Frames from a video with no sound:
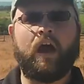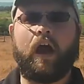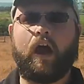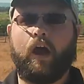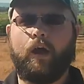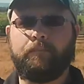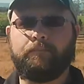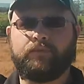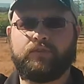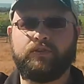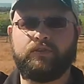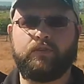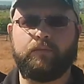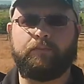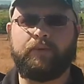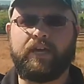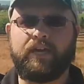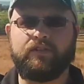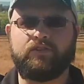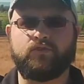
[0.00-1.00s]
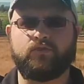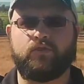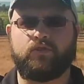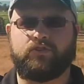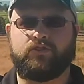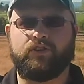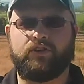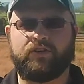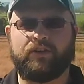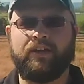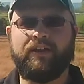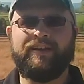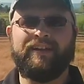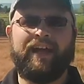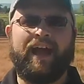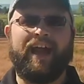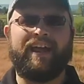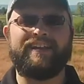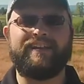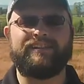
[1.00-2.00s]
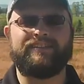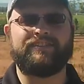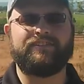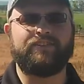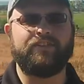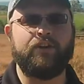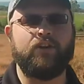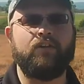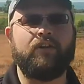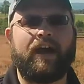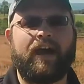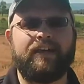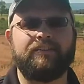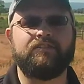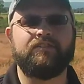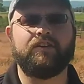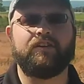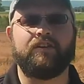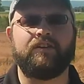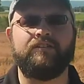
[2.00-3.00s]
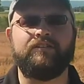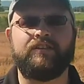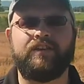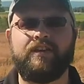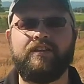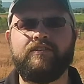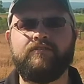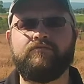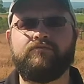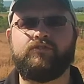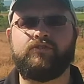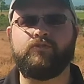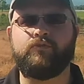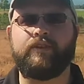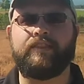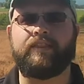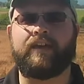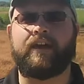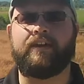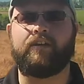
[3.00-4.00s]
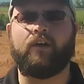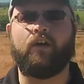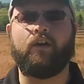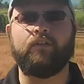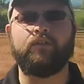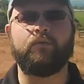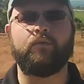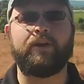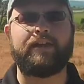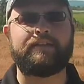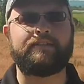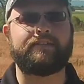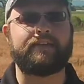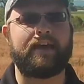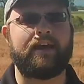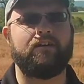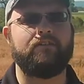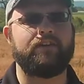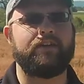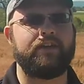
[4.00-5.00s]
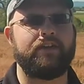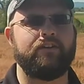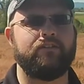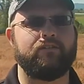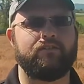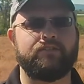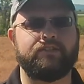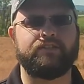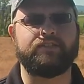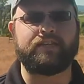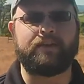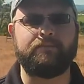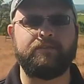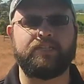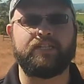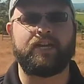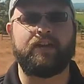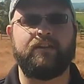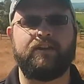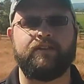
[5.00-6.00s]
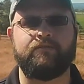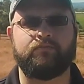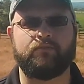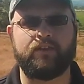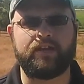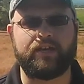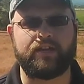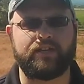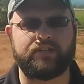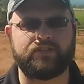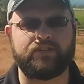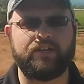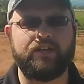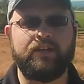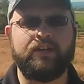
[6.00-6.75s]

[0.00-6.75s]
up to the peach orchard. And he still has to continue doing that all the way down here on Cemetery Ridge.